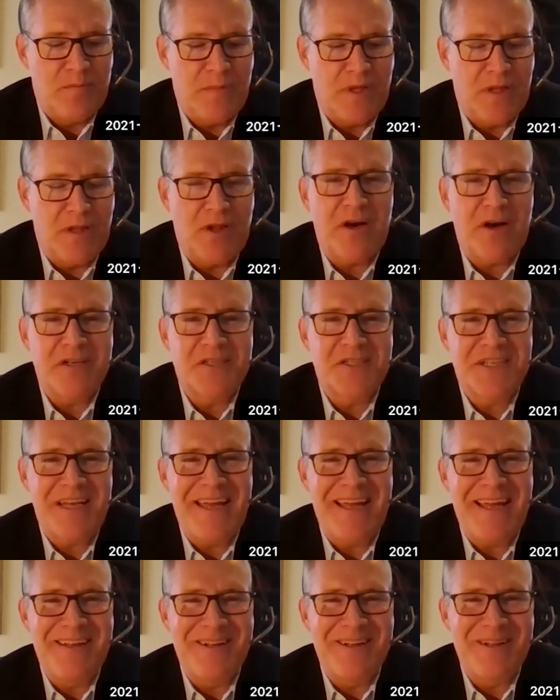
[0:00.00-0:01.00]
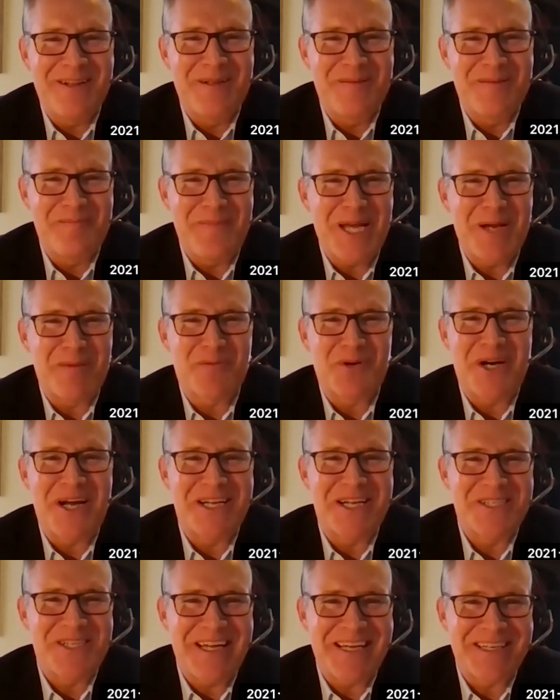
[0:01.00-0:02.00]
large-scale mega
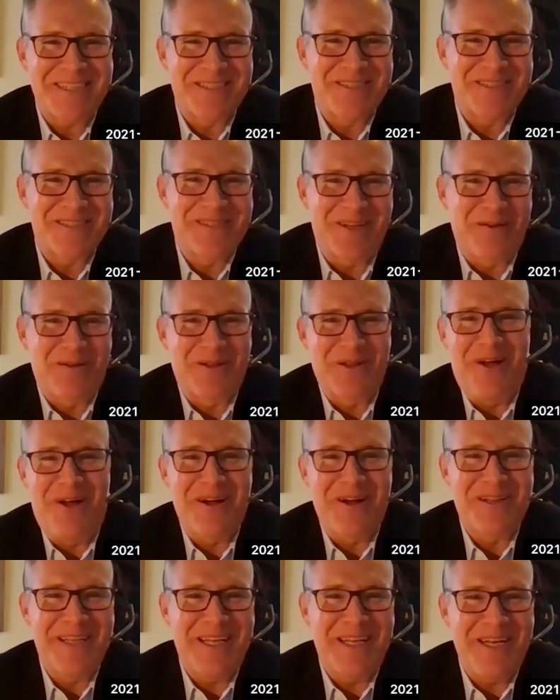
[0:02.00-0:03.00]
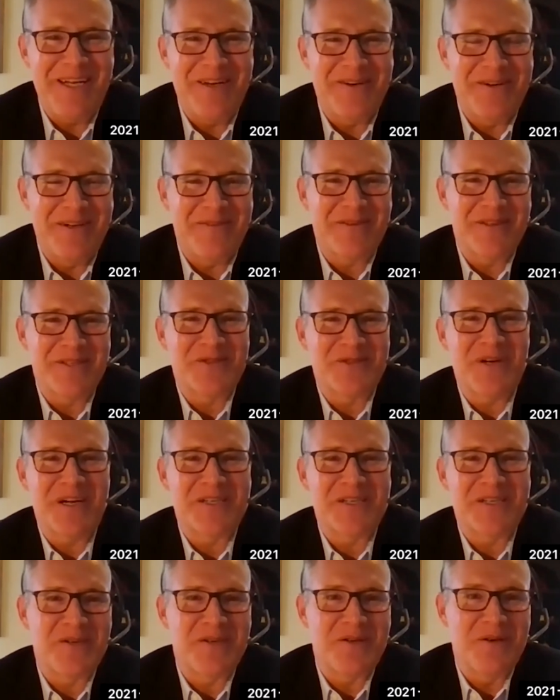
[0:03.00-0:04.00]
projects, long linear
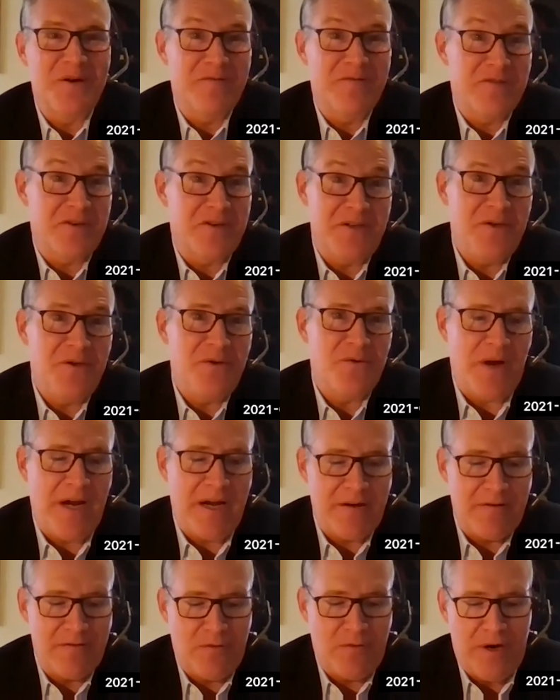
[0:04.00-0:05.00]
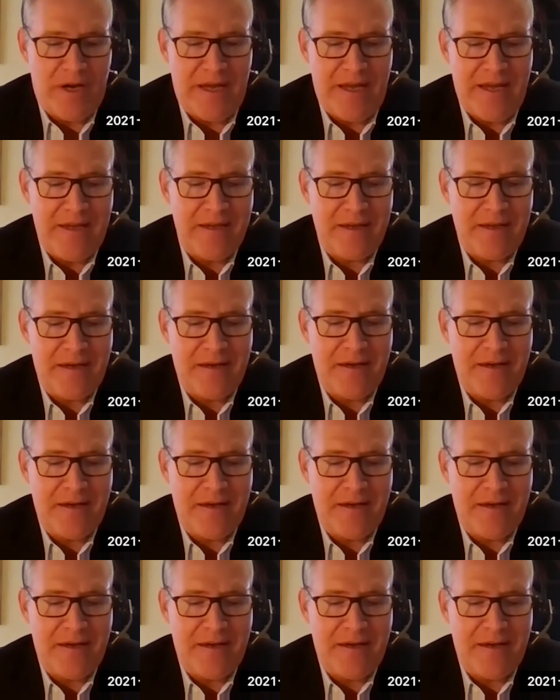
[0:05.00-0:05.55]
infrastructure over new right-of-way